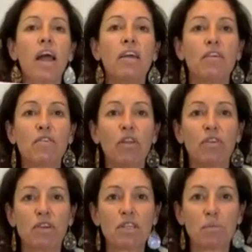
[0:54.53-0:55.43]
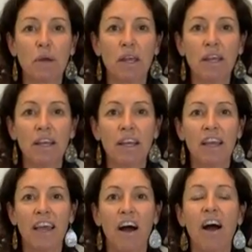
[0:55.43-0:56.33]
I have got the recipe.
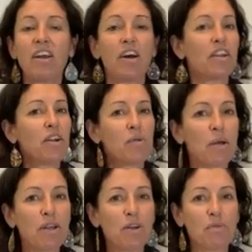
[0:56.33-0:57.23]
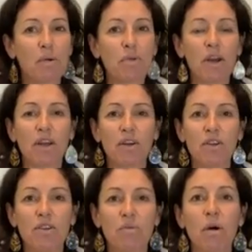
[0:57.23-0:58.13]
I don't know about you, but when I go
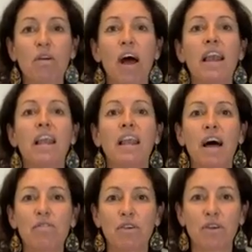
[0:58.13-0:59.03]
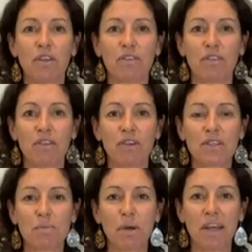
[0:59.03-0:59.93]
to New World, I love looking through their
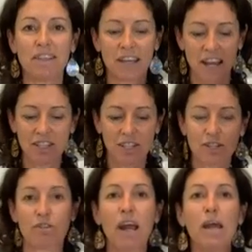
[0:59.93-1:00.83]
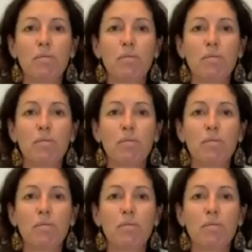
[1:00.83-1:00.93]
recipes and just